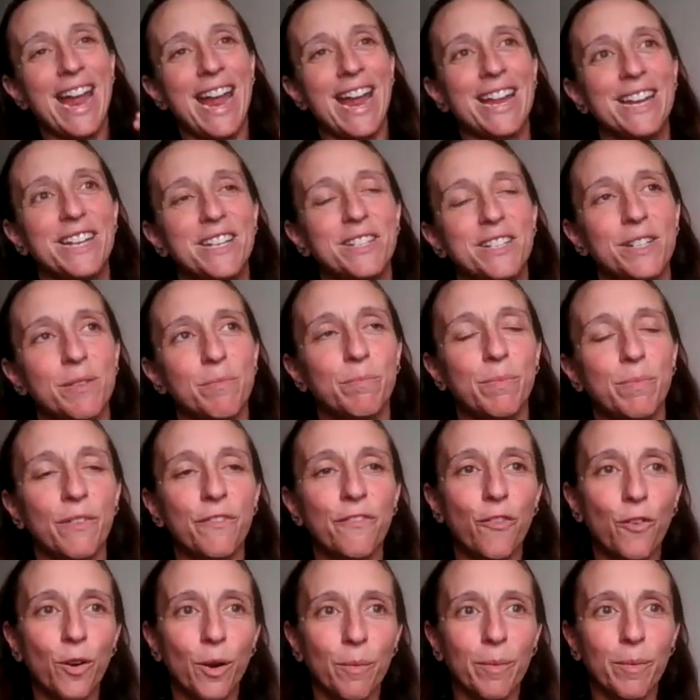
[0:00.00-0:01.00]
And
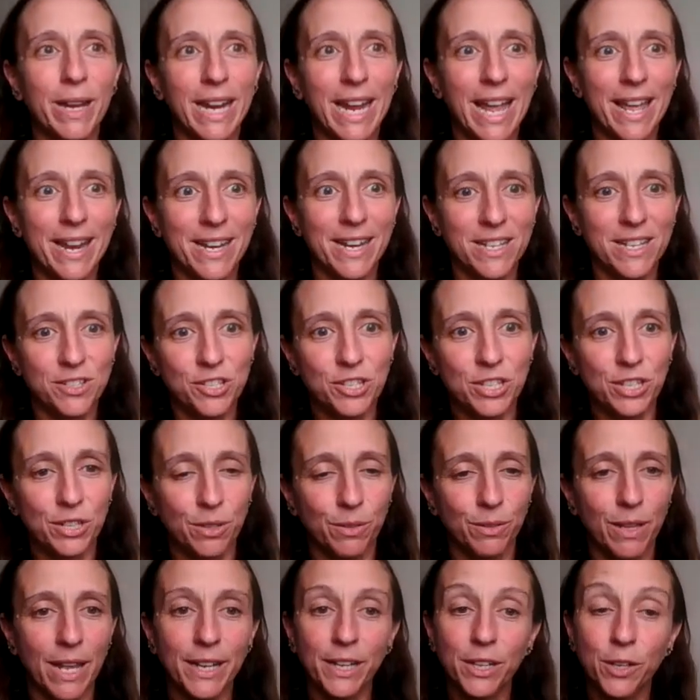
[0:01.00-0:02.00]
before we get
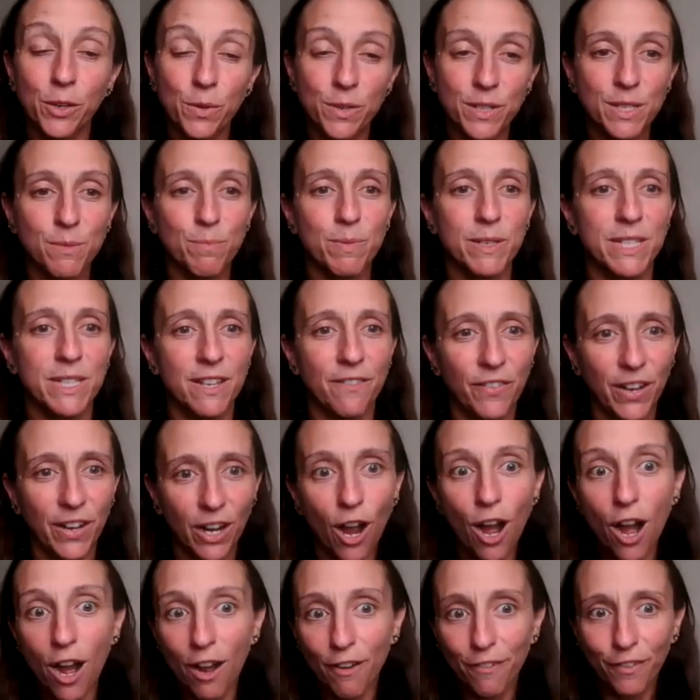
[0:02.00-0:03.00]
into like your
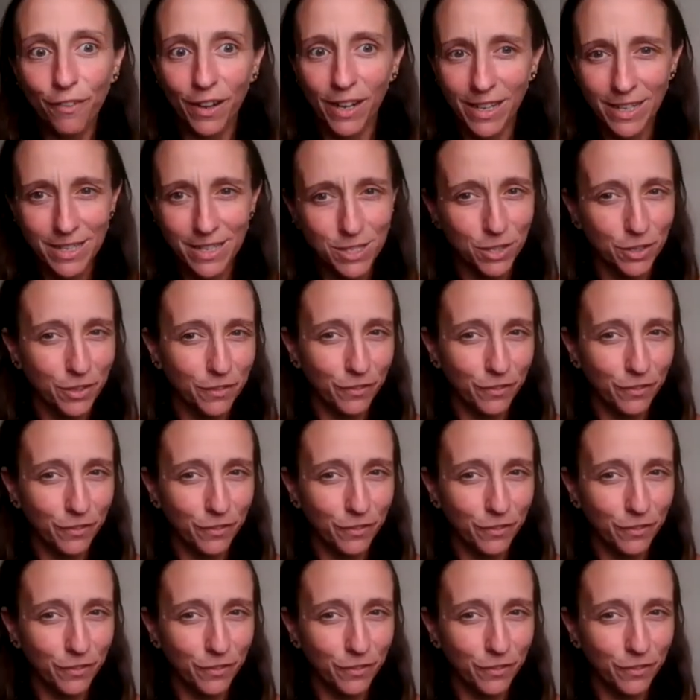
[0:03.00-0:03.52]
specific offerings,